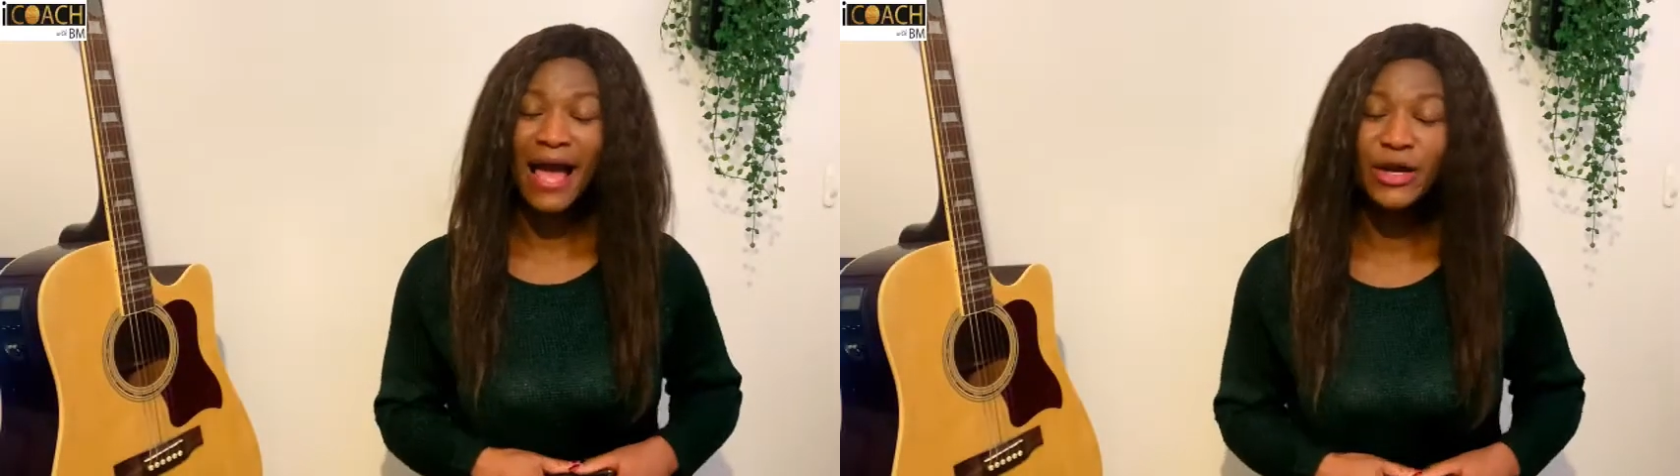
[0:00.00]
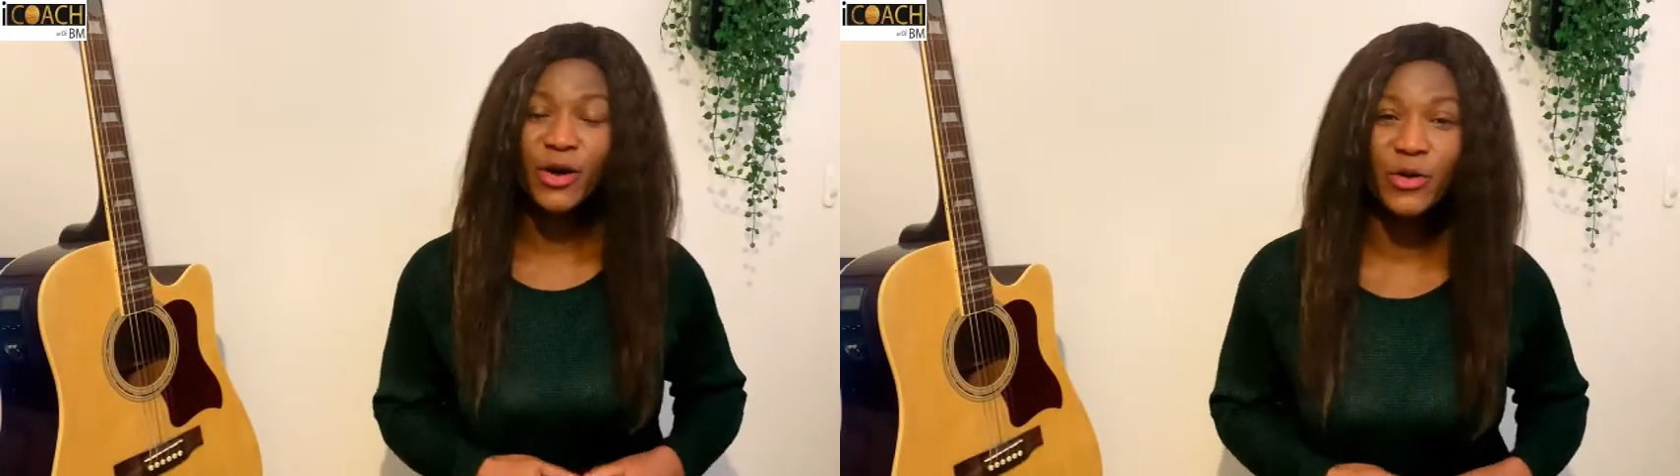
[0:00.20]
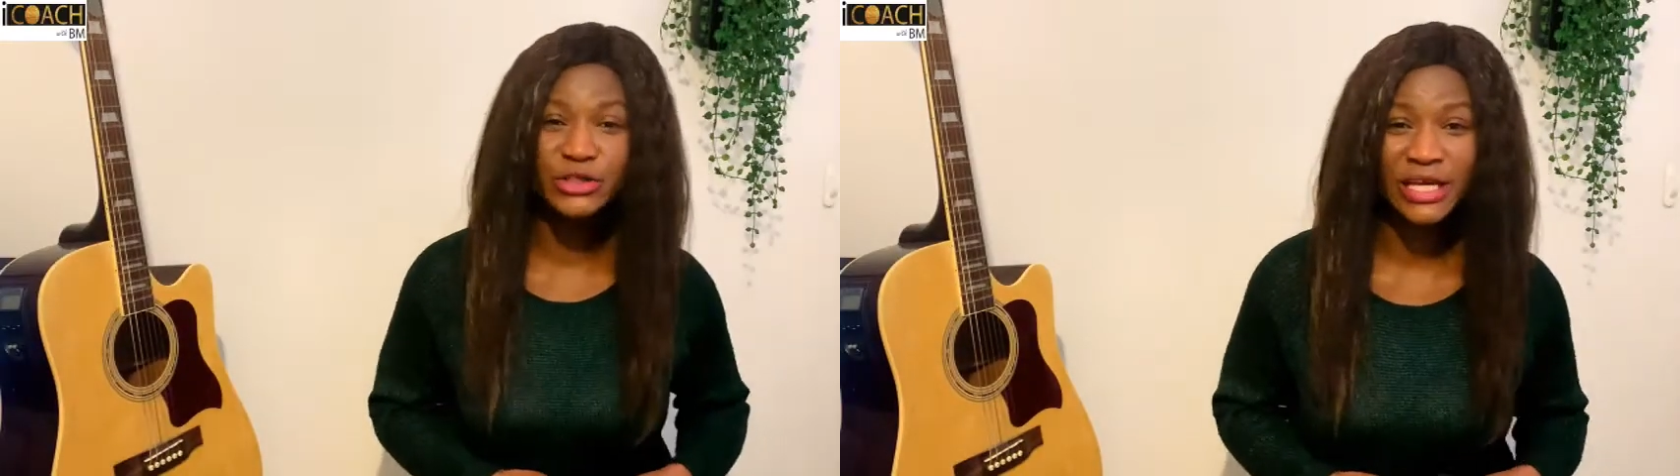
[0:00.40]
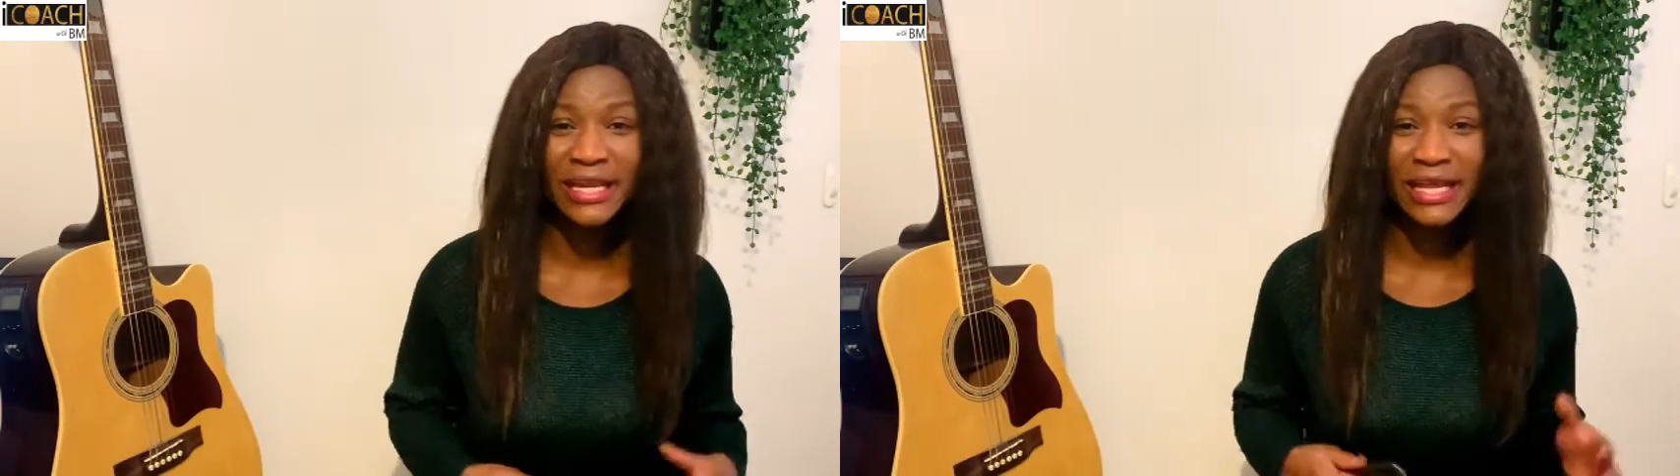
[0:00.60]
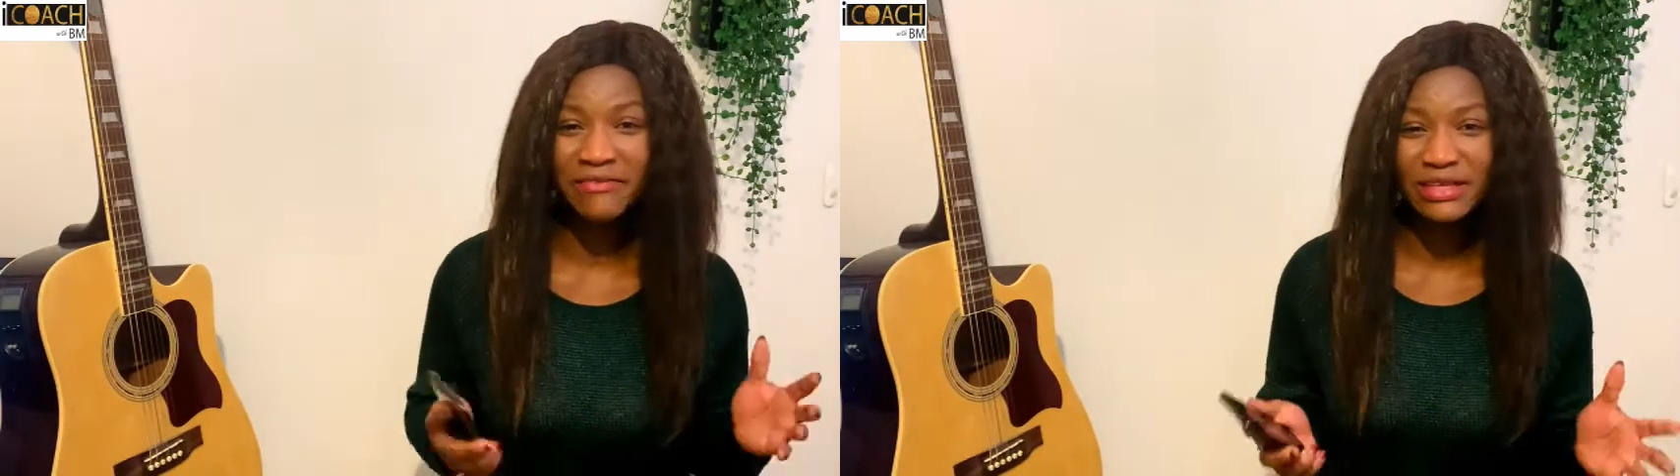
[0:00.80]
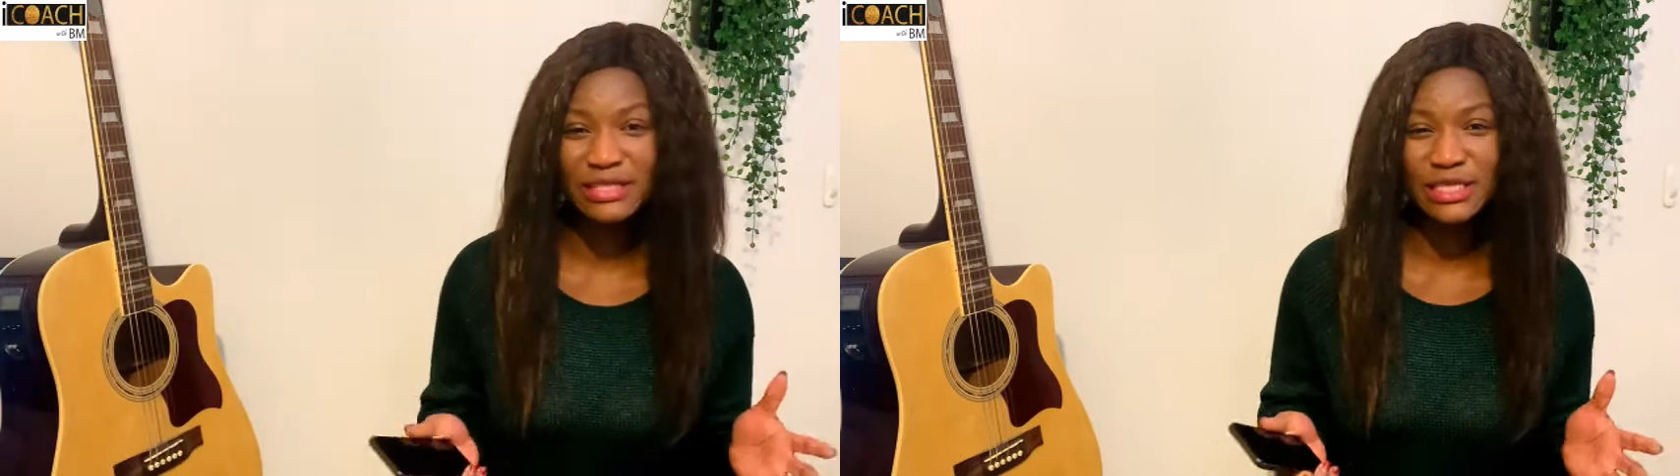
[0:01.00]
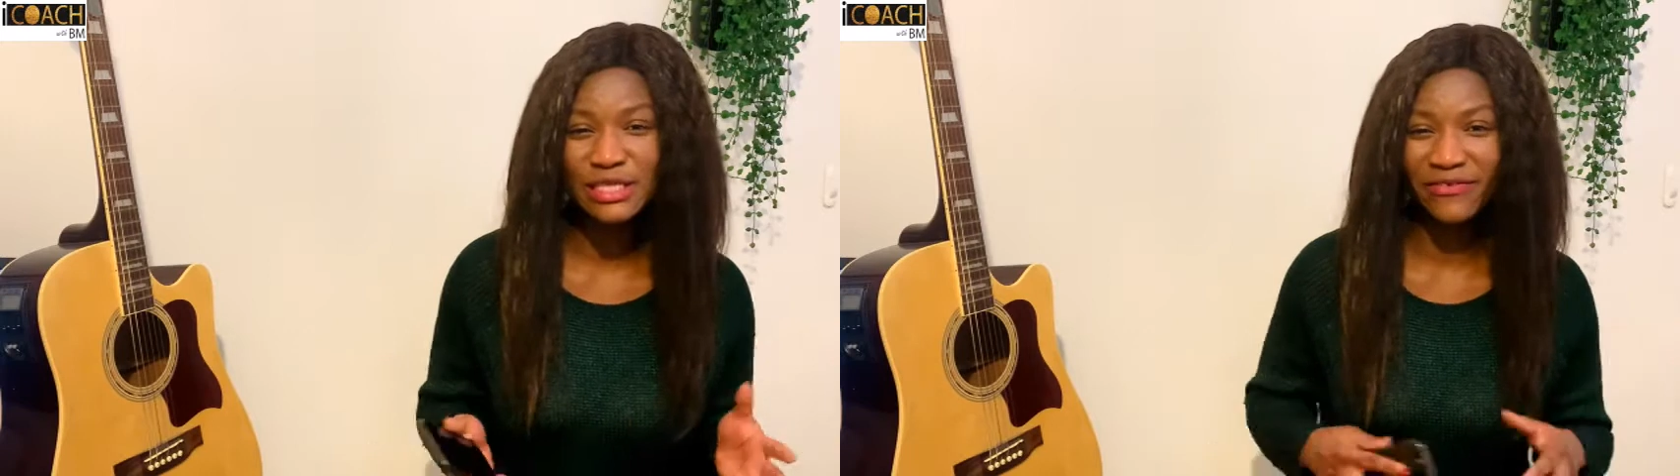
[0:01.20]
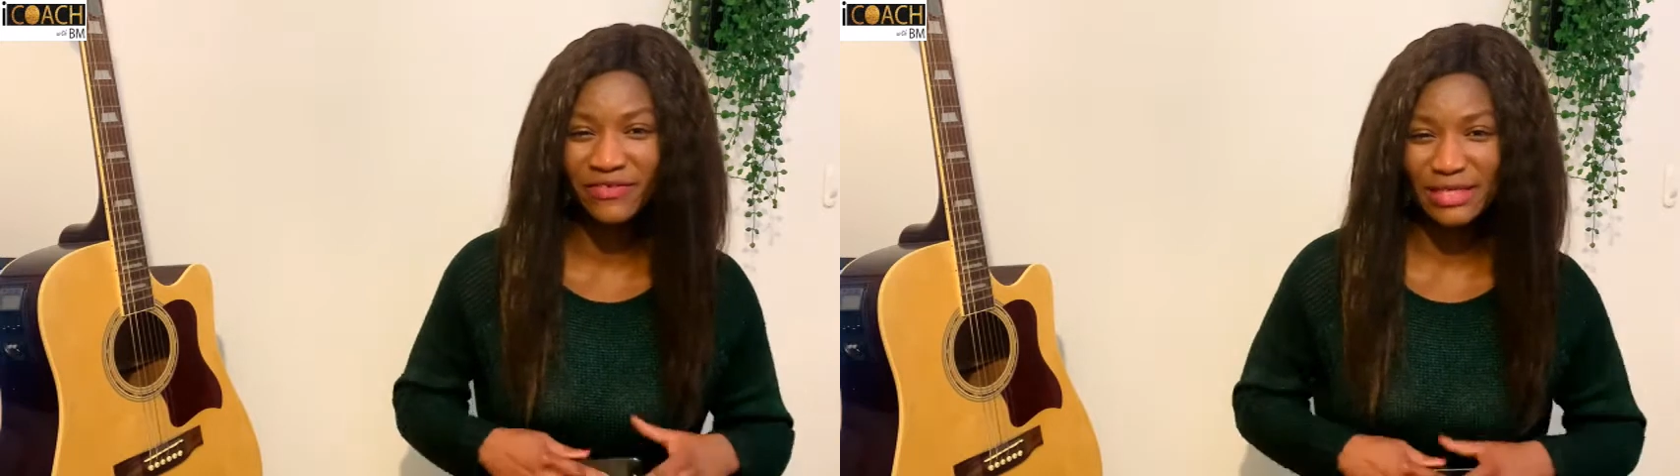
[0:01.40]
coach, and if this is
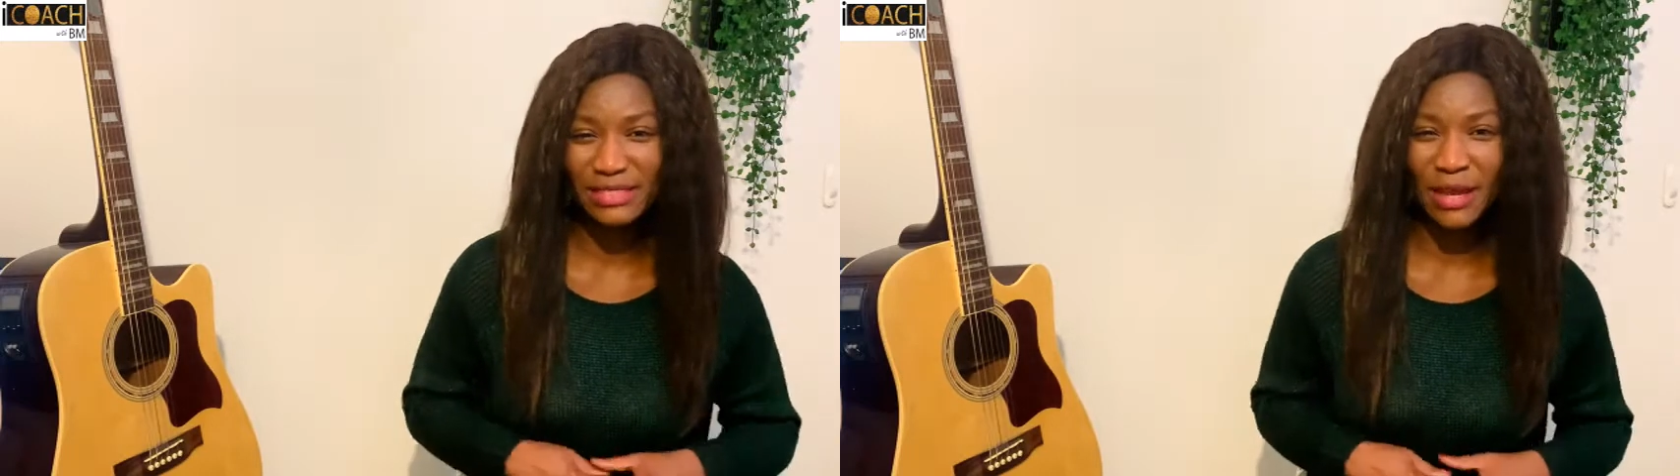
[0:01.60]
your first